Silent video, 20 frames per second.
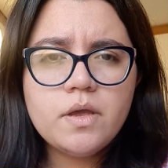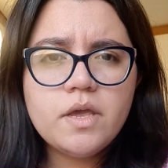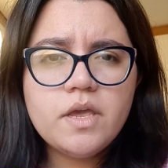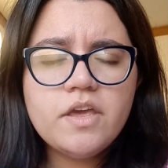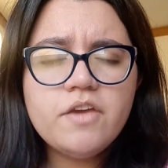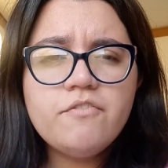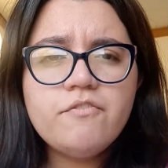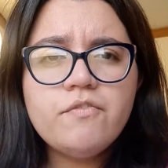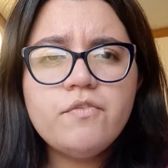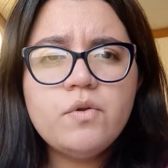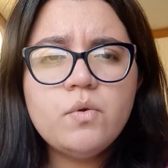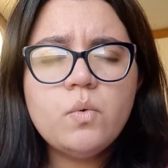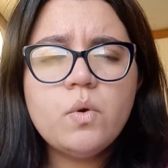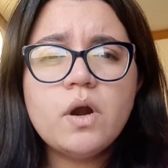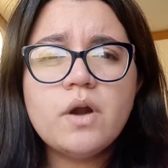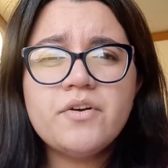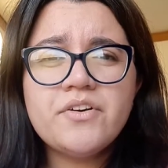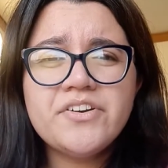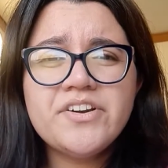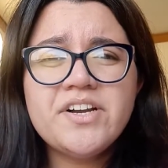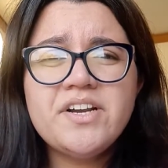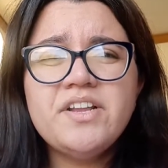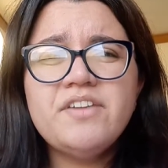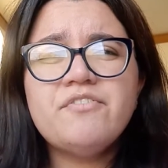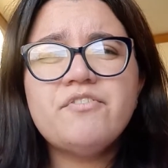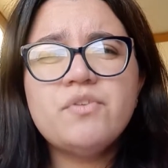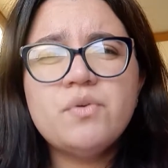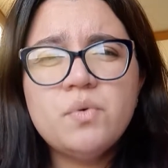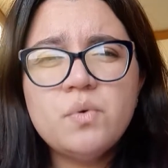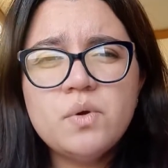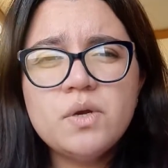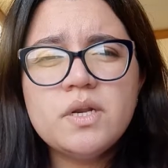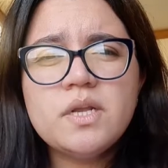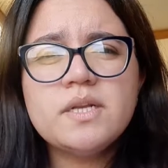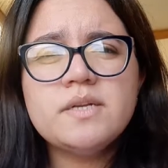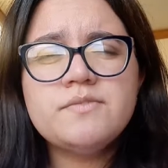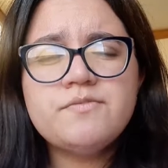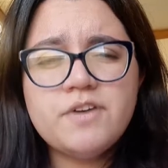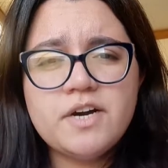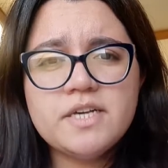If you are really frugal
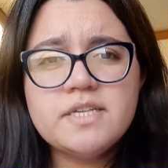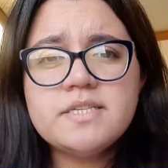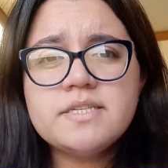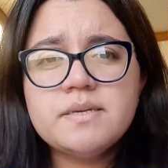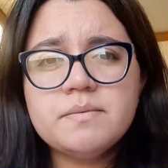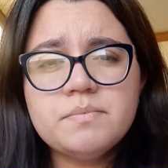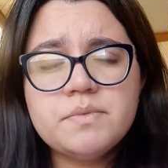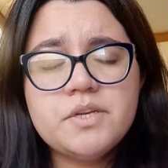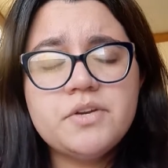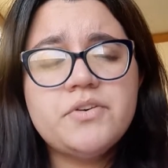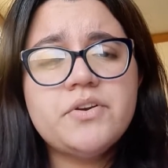and find something